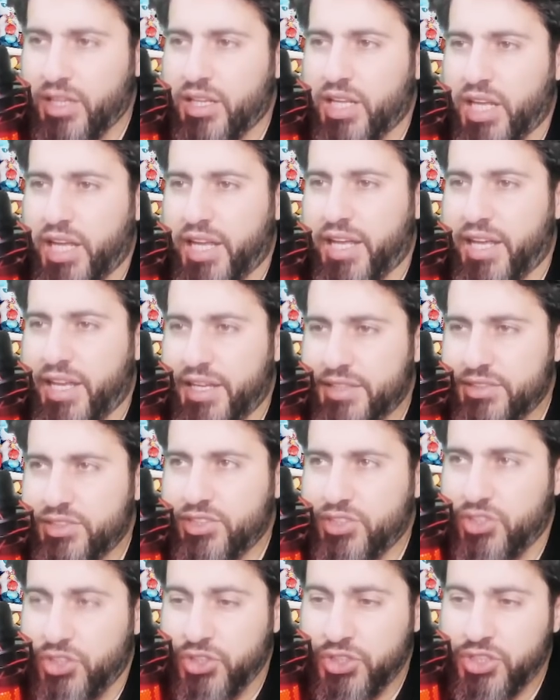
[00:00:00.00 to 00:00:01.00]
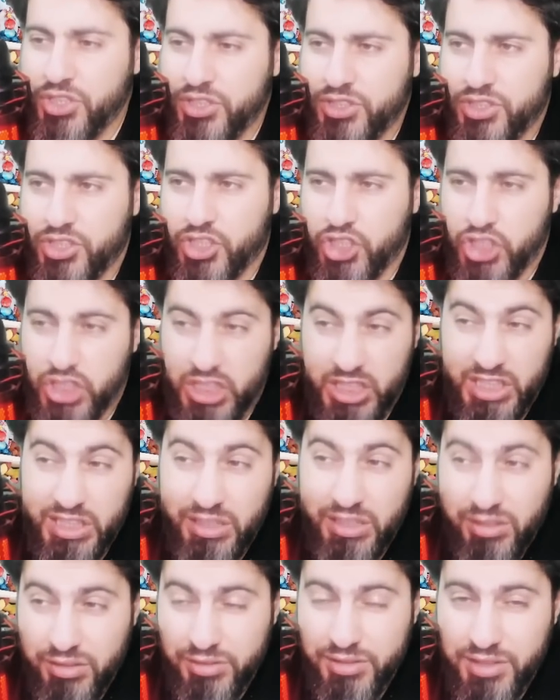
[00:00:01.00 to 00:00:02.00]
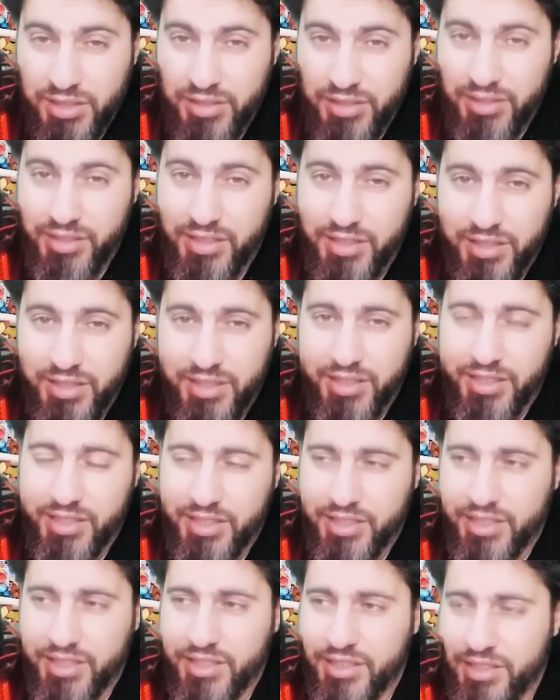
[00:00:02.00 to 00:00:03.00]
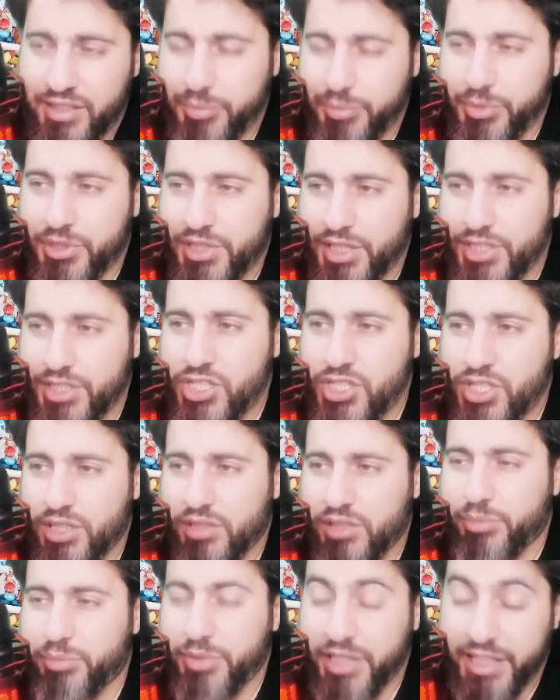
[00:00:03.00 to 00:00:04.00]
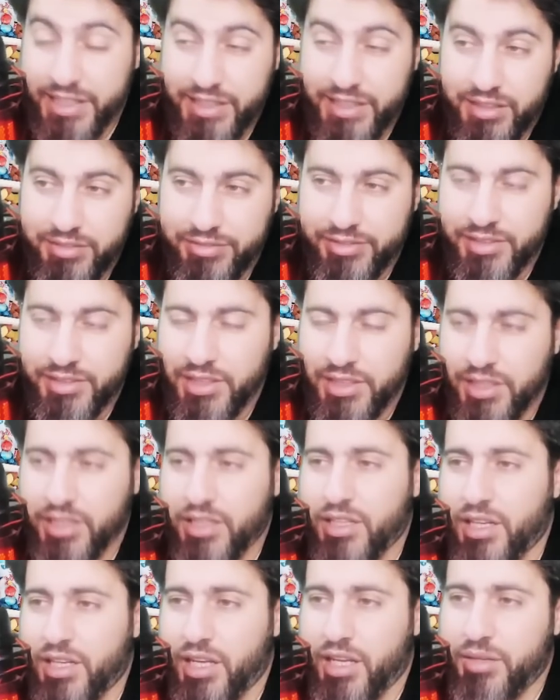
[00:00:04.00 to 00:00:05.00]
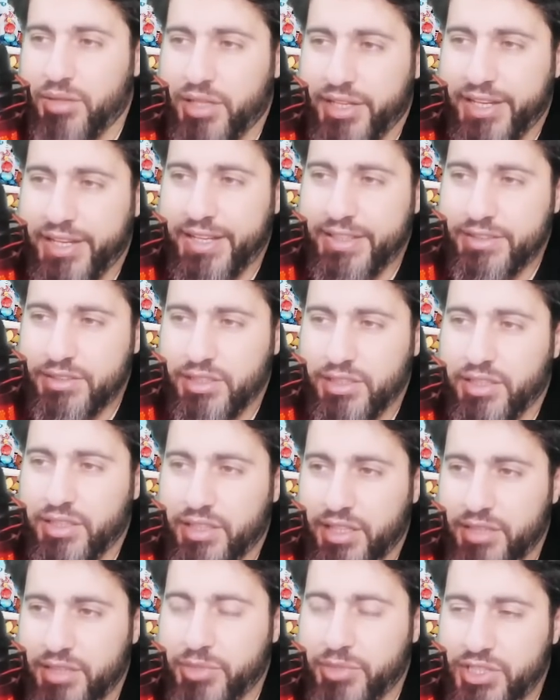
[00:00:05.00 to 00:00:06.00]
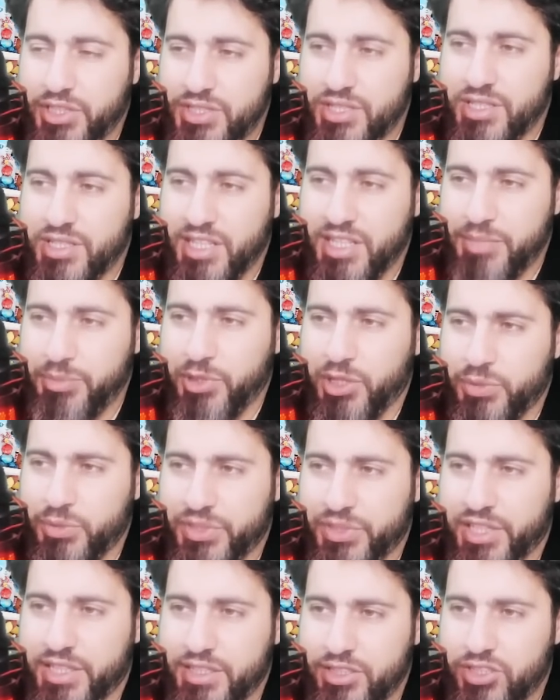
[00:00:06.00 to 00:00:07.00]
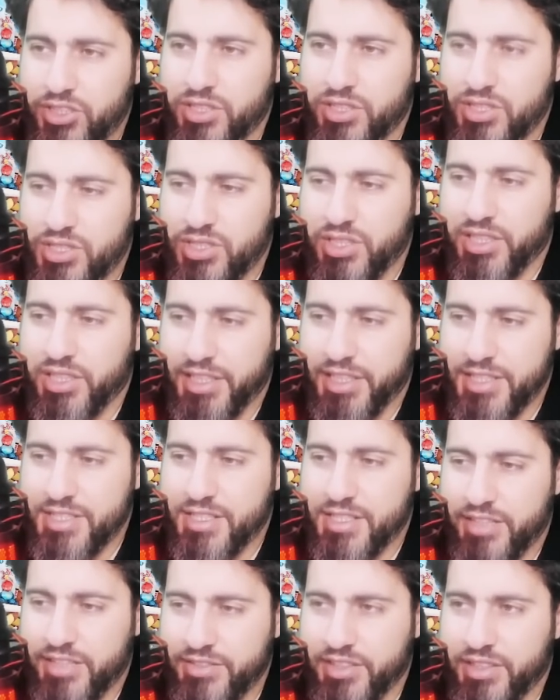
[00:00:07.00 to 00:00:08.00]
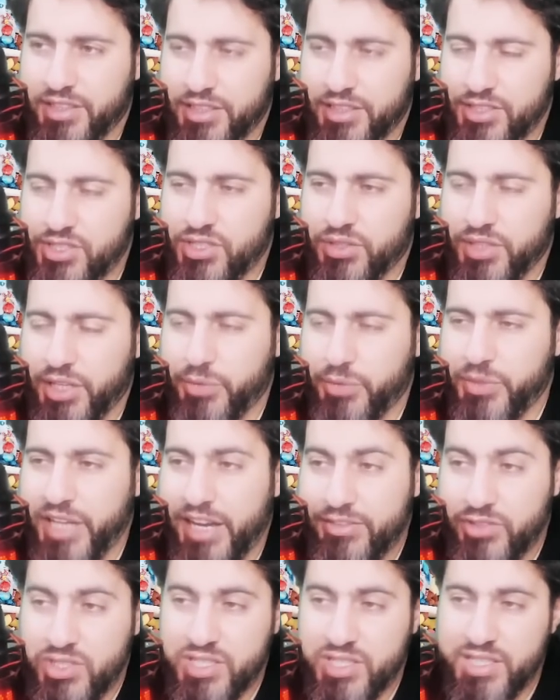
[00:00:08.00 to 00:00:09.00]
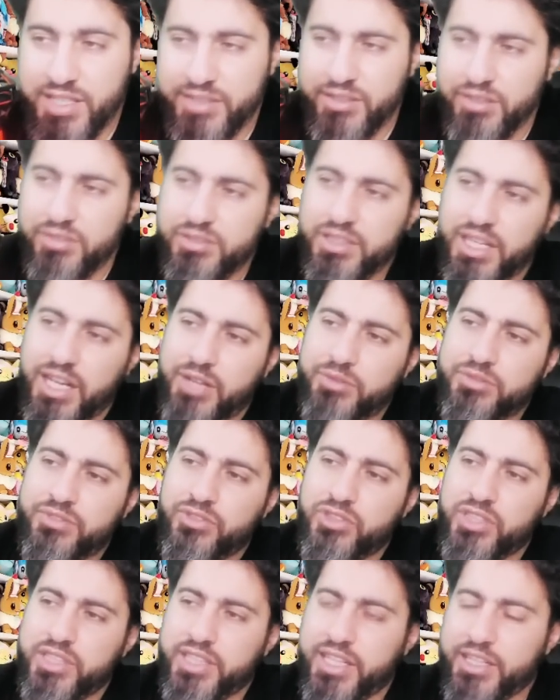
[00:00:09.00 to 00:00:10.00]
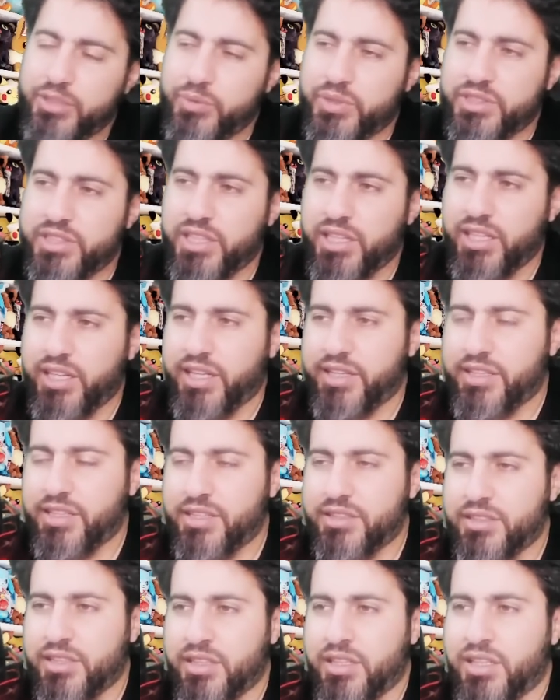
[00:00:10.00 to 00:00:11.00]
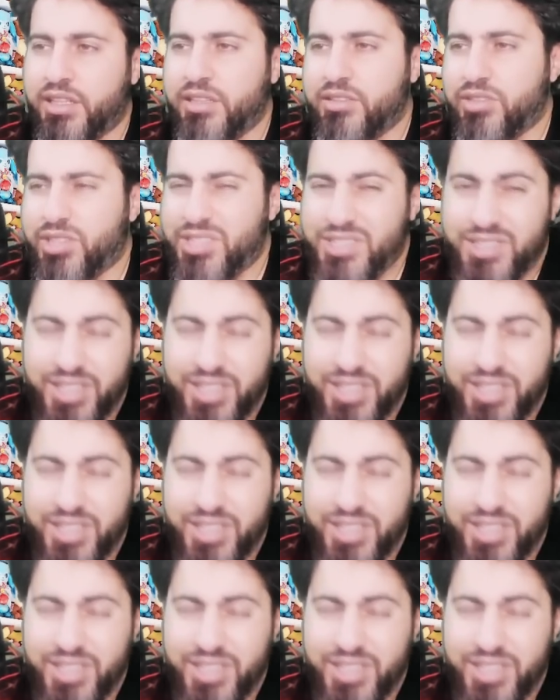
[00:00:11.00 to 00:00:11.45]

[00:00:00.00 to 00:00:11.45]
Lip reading: And you could shield the potential play rough. And then, because the Drapion with energy is good against everything. So now we have to settle down for an Aqua Tail and then just